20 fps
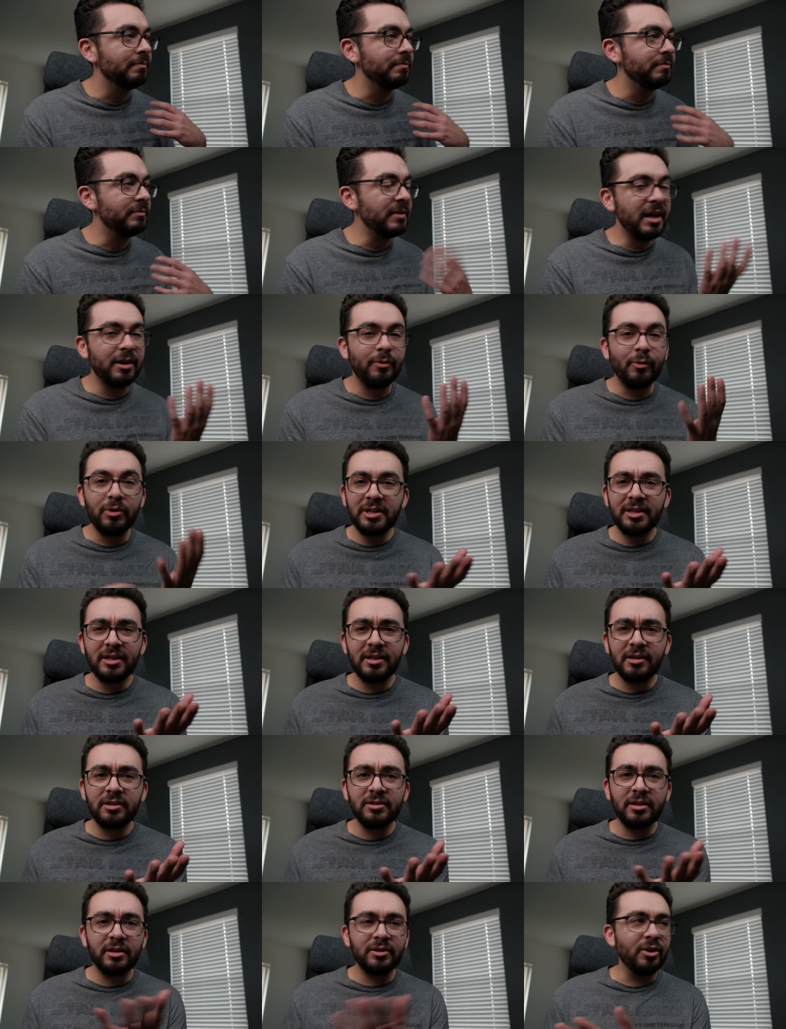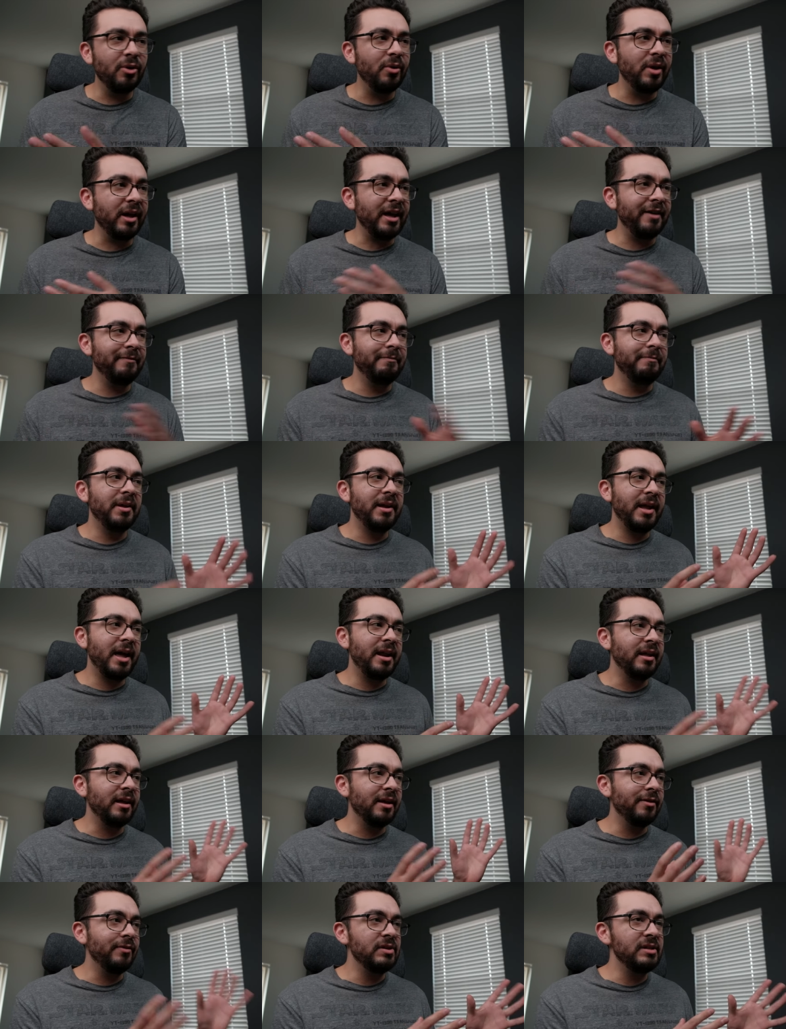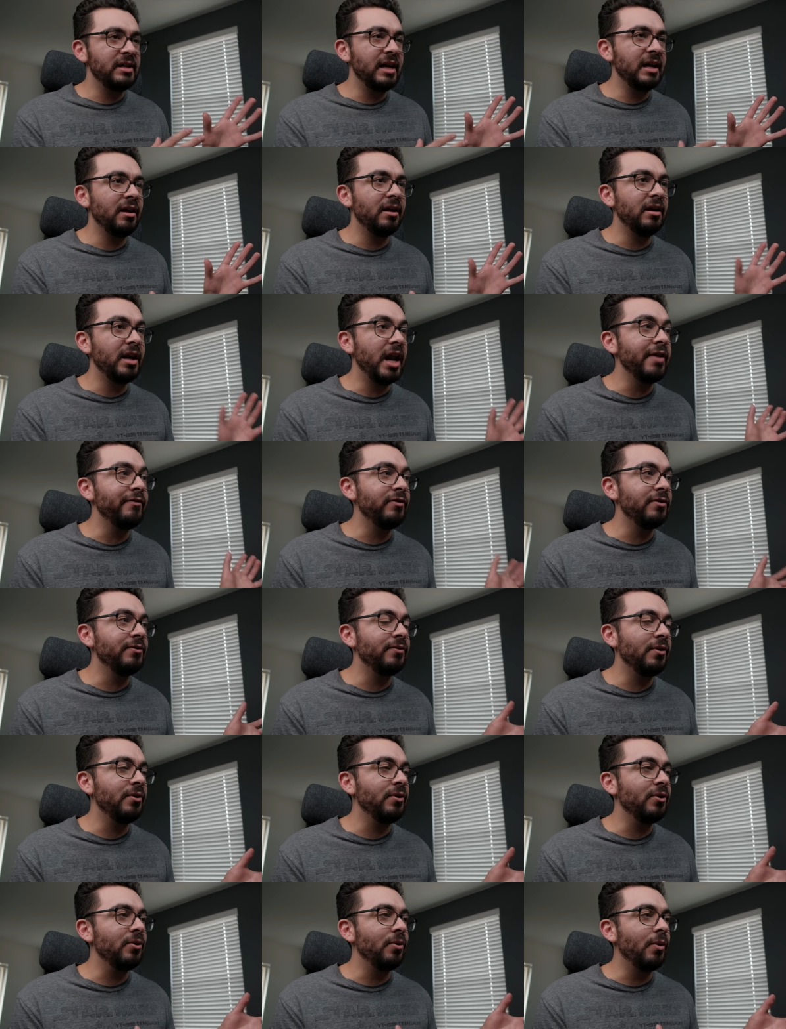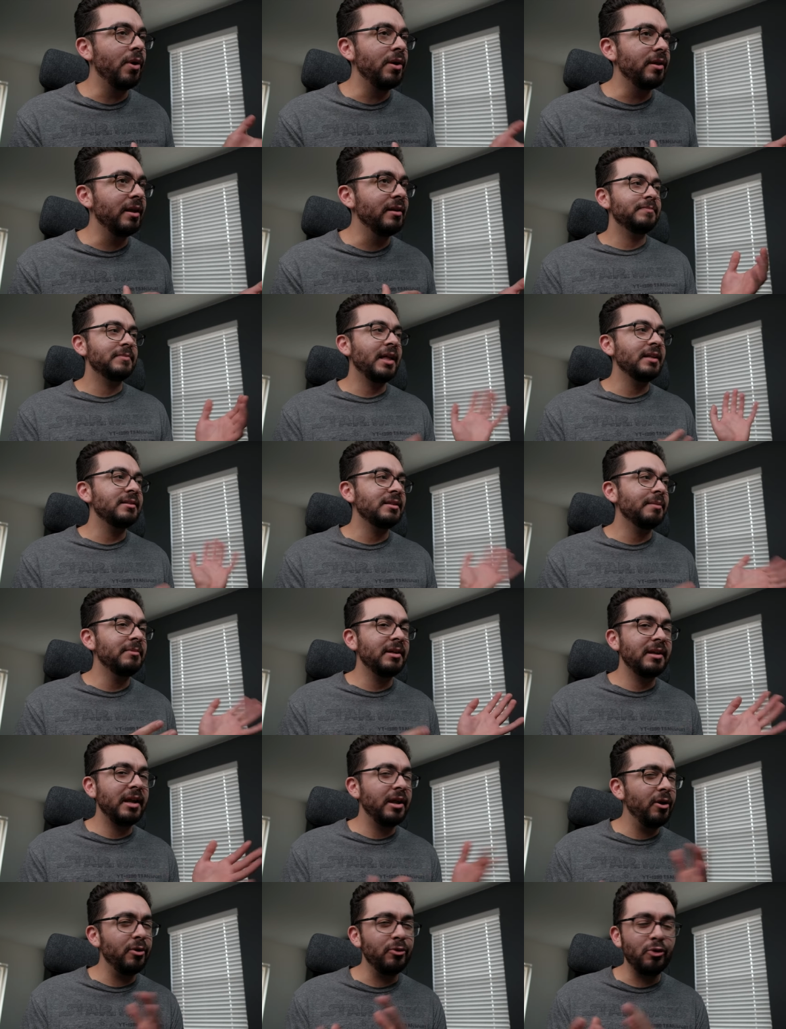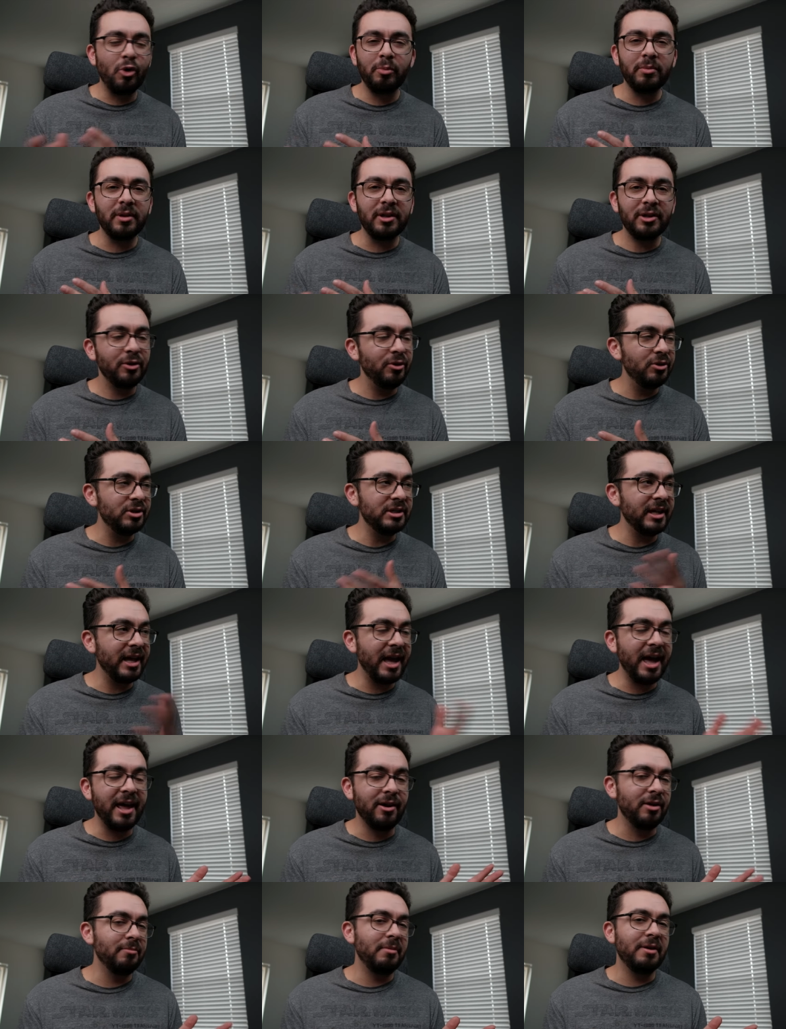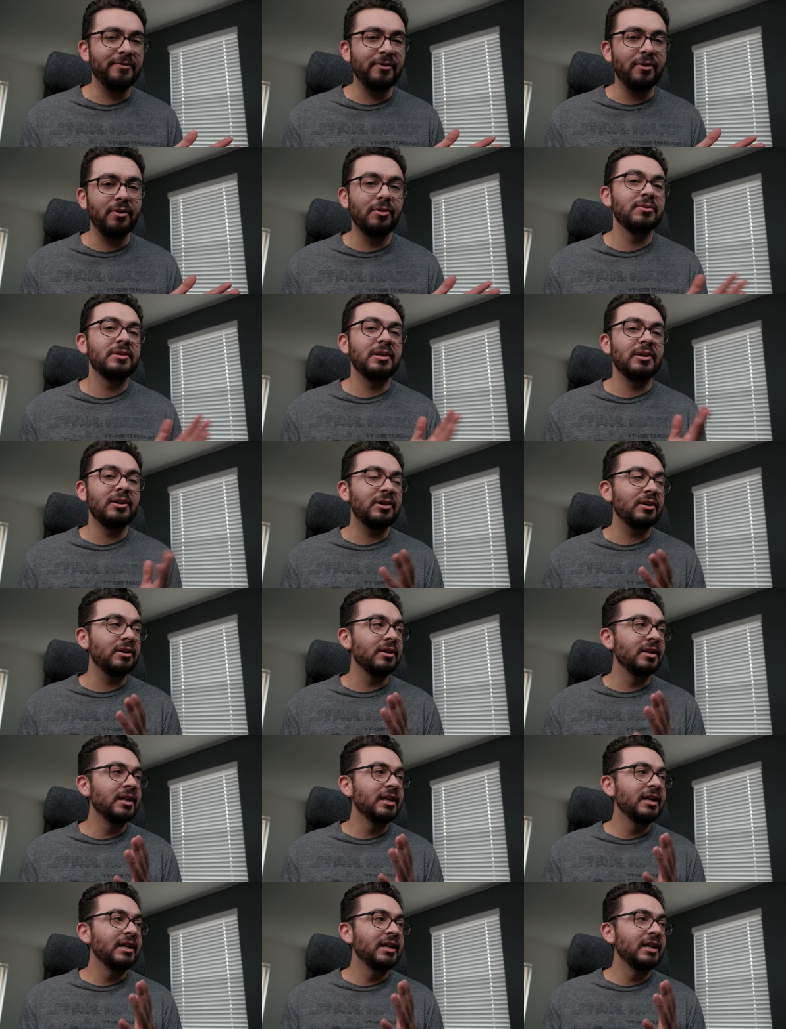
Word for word: Yeah, one thing to touch on though, like I've been adding a vignette on every photo, and that's something I don't normally usually add on my photos at all.